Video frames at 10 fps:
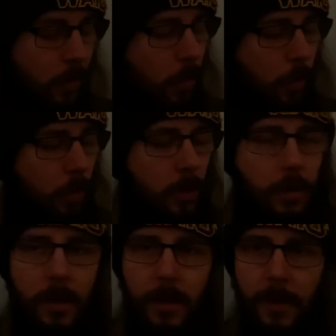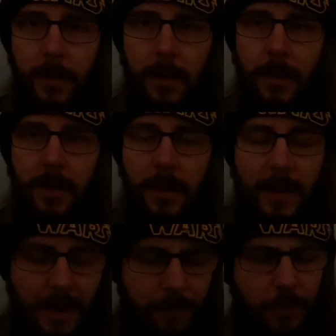cool that I
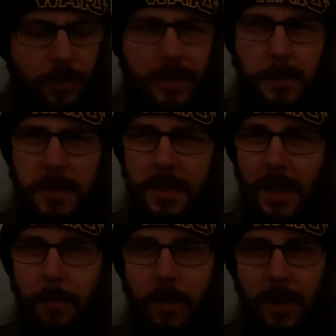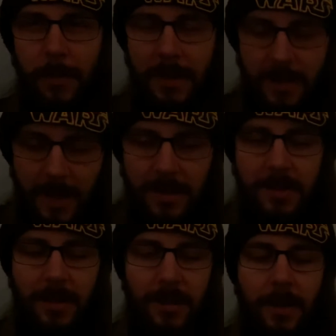got for Christmas that I put on my
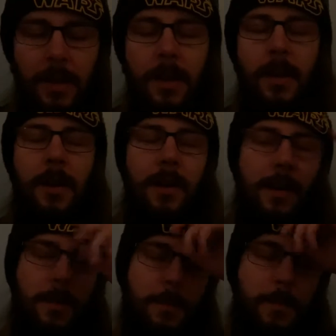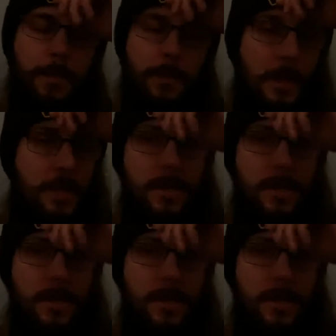desk. It's